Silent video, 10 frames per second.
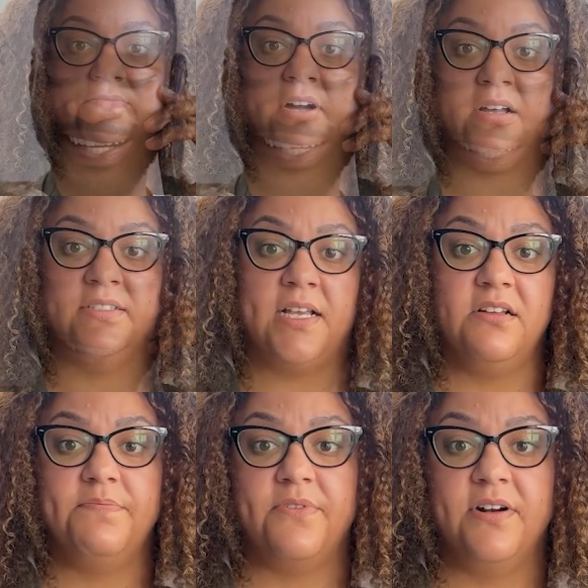While
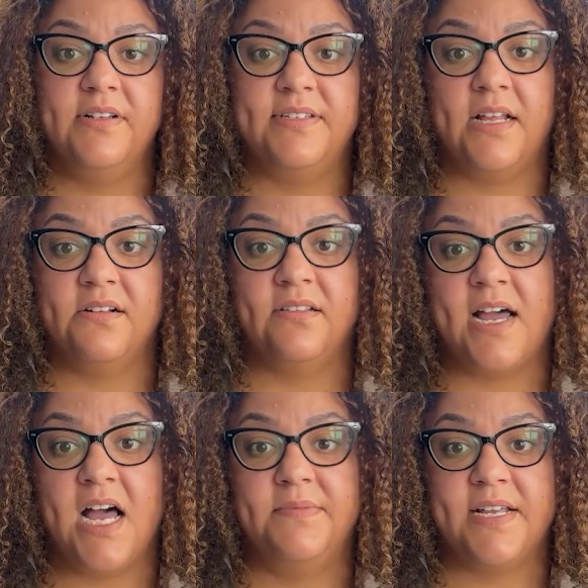Sellerboard,
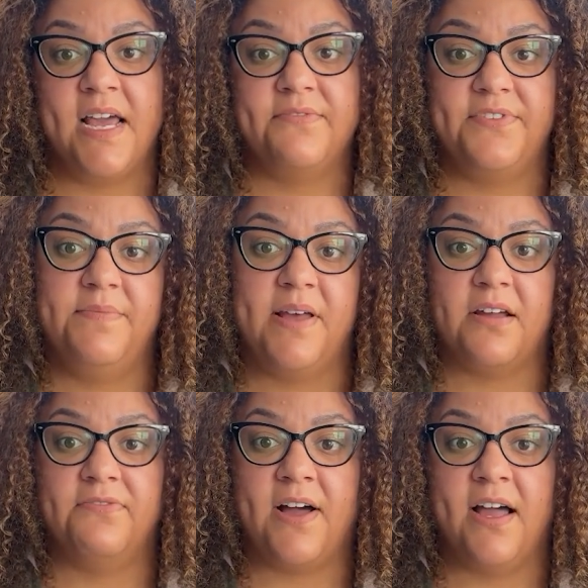SellerLabs, and
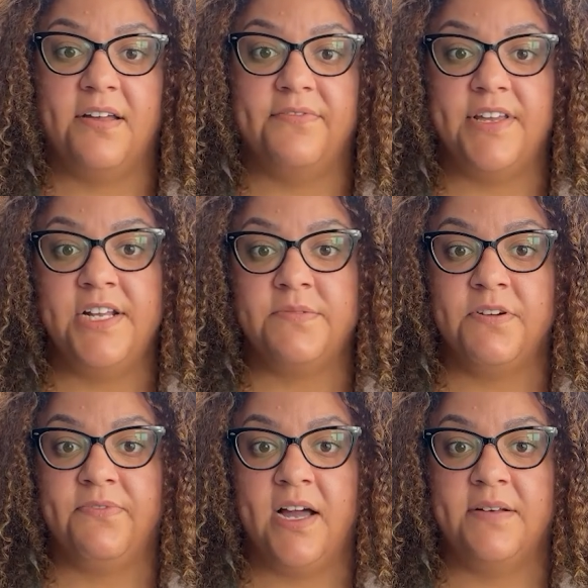FeedbackFive each
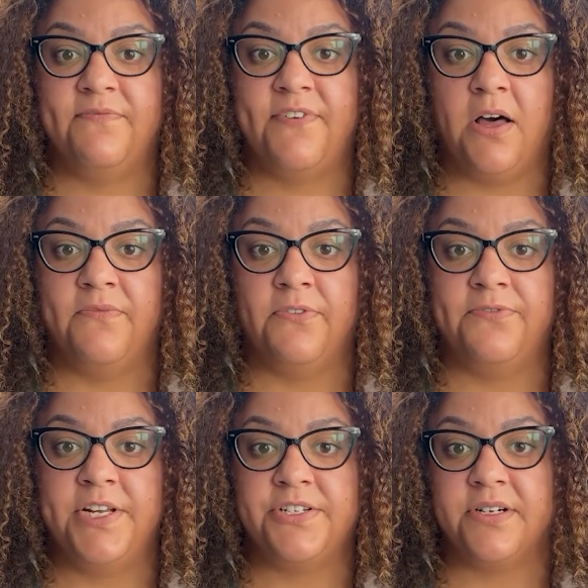provide helpful
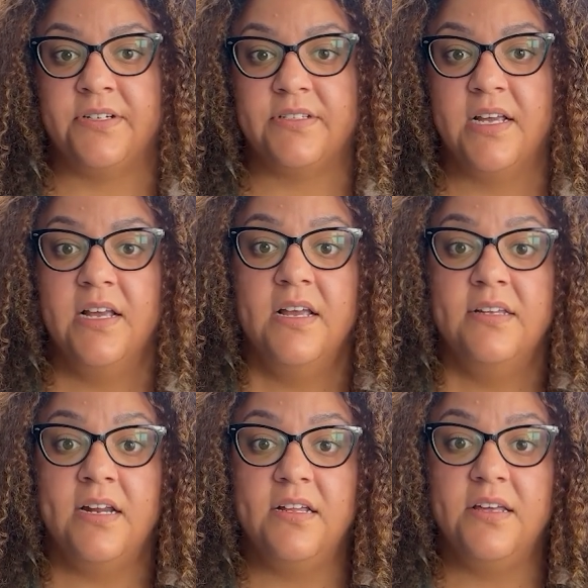features,
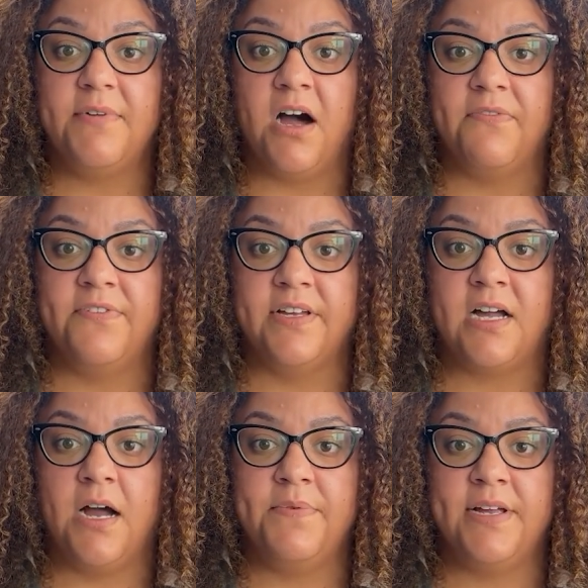none of them offer the
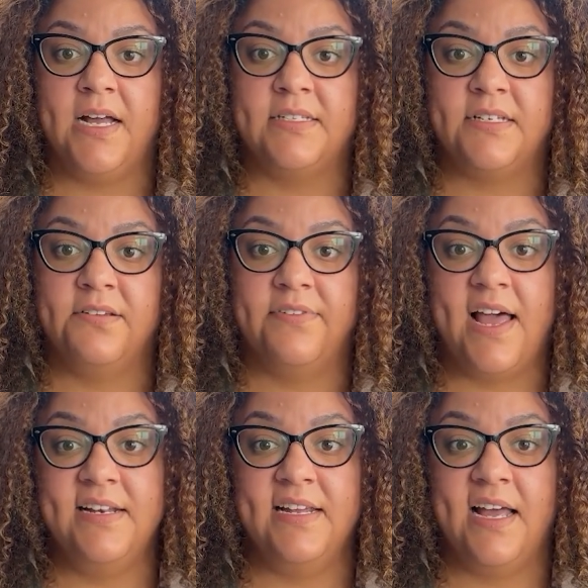comprehensive
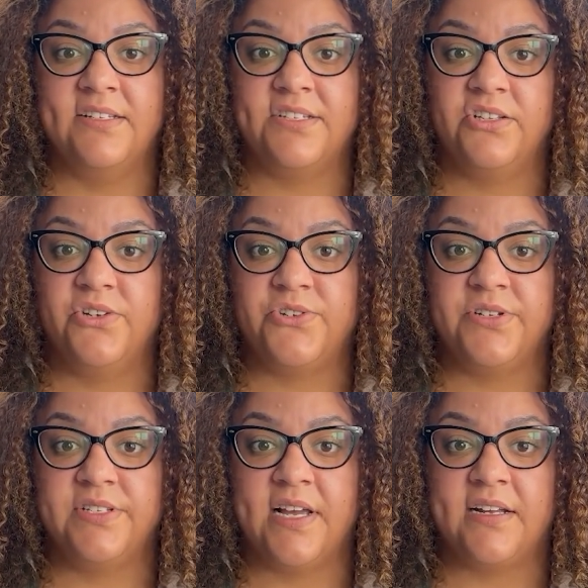end-to-end
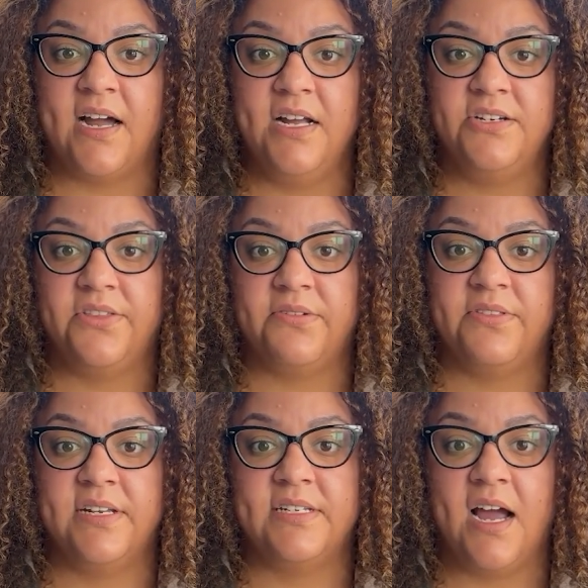solutions that guide you through
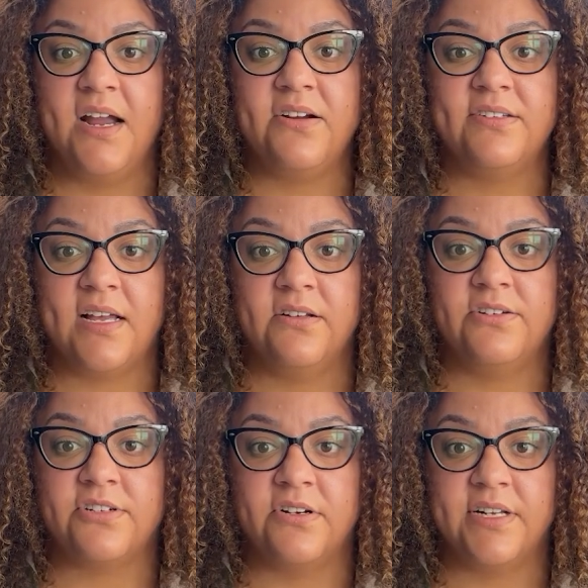the entire seller
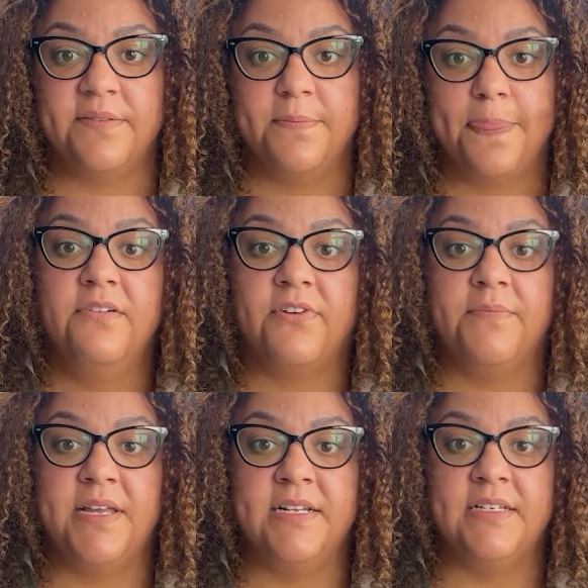journey.
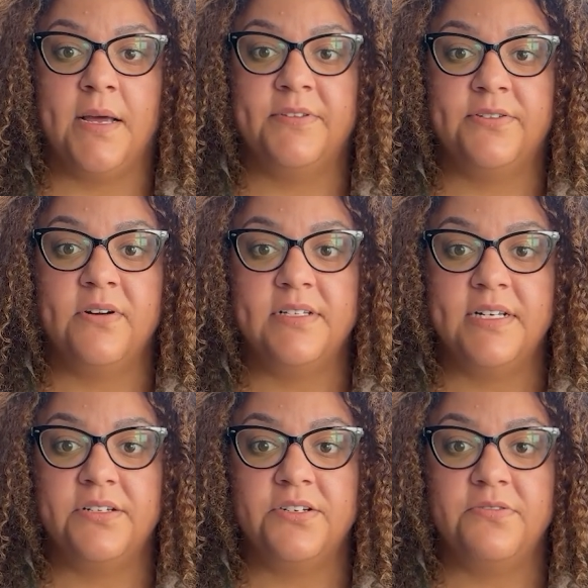From in-depth
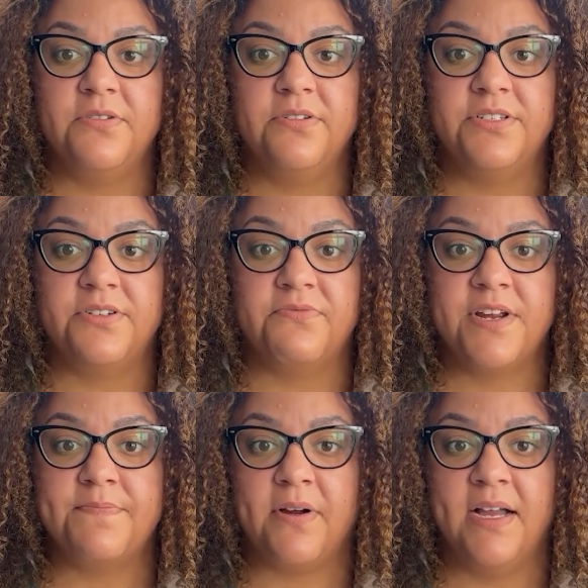sourcing tools to
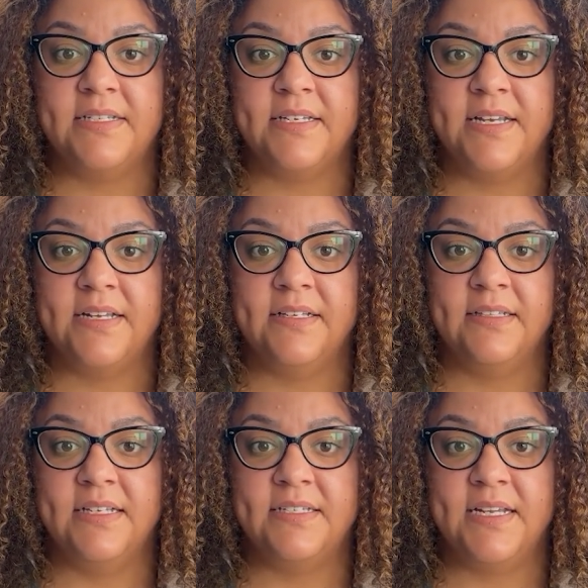repricing,
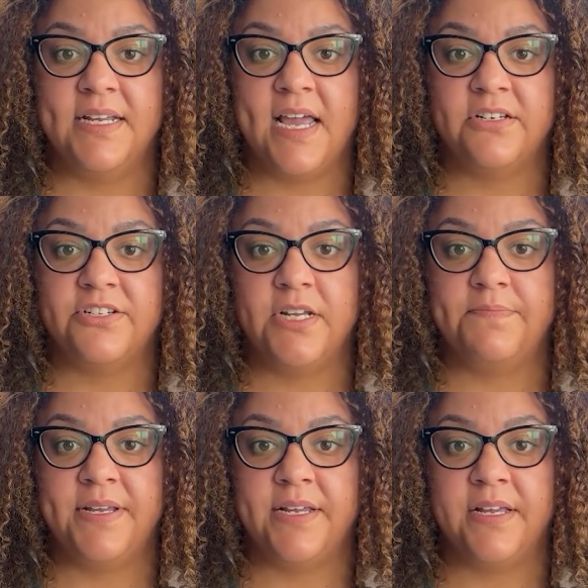listing and
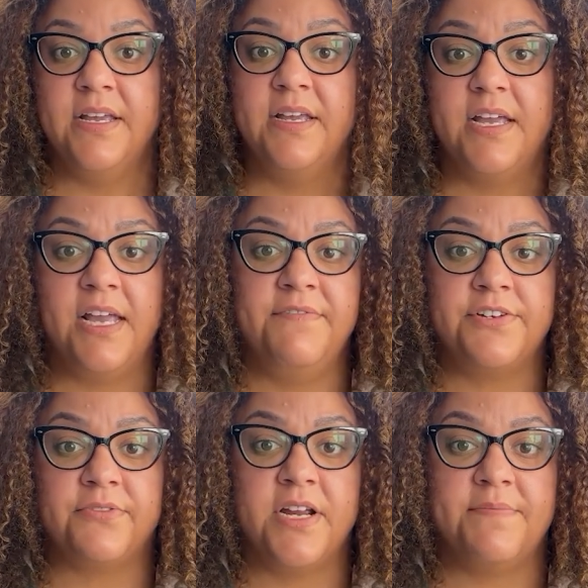shipping,
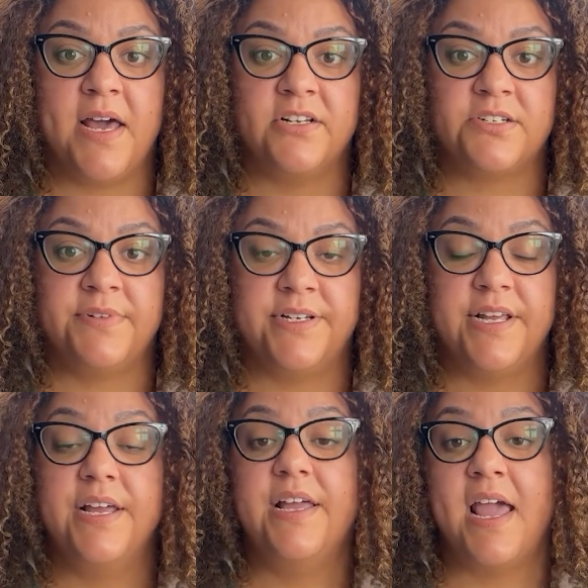inventory management,
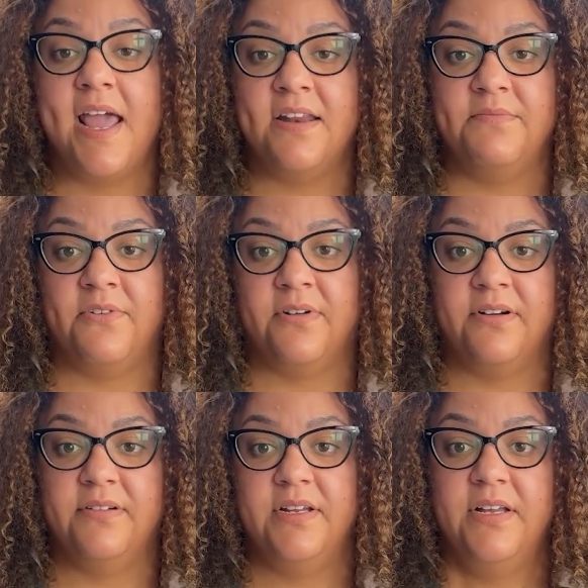and more.